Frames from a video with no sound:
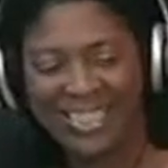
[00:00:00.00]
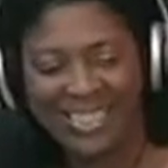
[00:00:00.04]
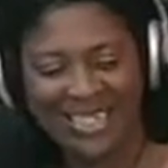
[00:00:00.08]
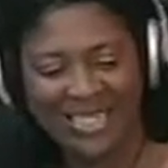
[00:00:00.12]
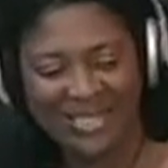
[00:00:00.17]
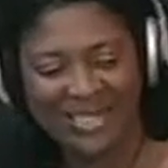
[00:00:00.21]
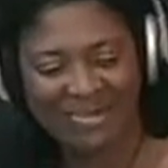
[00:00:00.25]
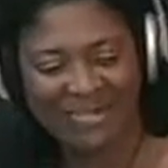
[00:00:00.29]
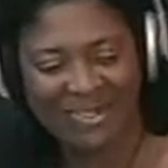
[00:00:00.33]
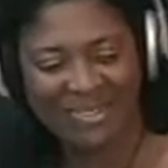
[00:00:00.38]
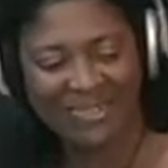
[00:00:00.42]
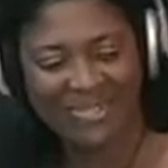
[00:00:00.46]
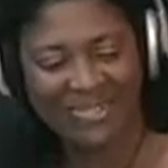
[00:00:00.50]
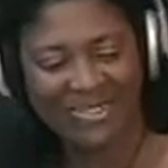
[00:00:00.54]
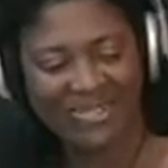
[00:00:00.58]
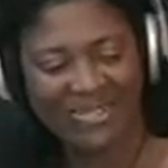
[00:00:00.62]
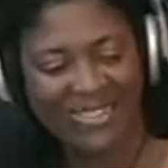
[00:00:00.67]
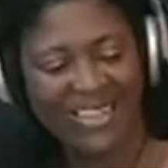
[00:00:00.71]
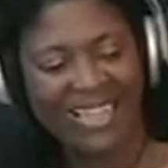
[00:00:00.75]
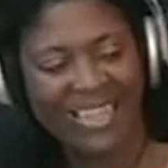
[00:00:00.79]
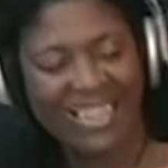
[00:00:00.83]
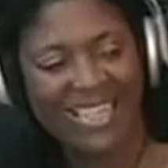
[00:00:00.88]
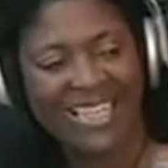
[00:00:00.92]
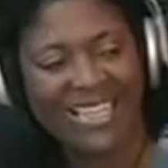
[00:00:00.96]
There's some
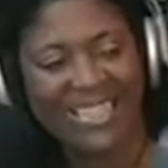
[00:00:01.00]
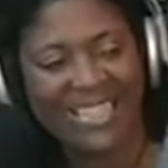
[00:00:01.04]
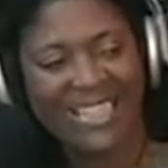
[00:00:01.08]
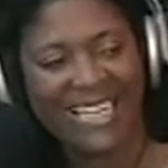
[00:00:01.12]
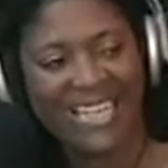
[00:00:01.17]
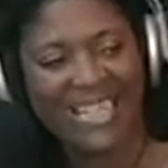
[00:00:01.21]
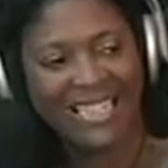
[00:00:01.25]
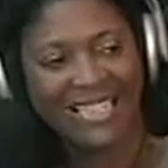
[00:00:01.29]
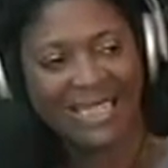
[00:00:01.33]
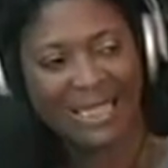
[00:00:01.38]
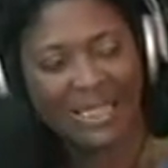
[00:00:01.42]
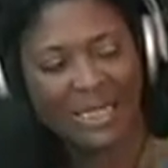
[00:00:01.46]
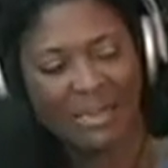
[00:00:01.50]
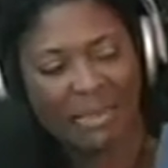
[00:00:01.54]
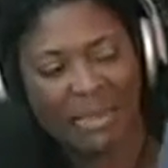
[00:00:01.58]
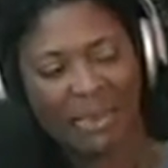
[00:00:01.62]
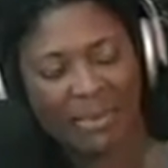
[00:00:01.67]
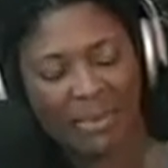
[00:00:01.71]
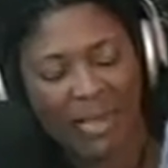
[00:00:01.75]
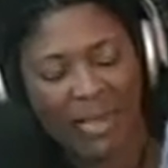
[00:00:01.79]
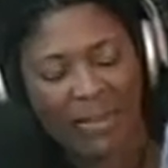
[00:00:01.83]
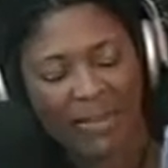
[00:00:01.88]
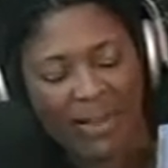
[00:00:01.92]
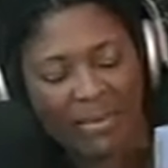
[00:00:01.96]
great things in here. Tell us a bit
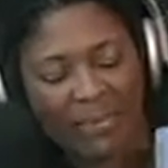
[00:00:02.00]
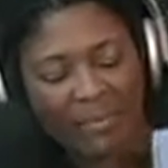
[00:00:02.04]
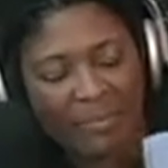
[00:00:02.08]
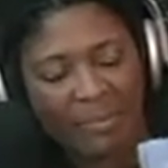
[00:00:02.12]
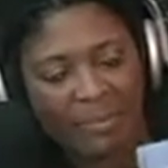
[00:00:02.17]
about it.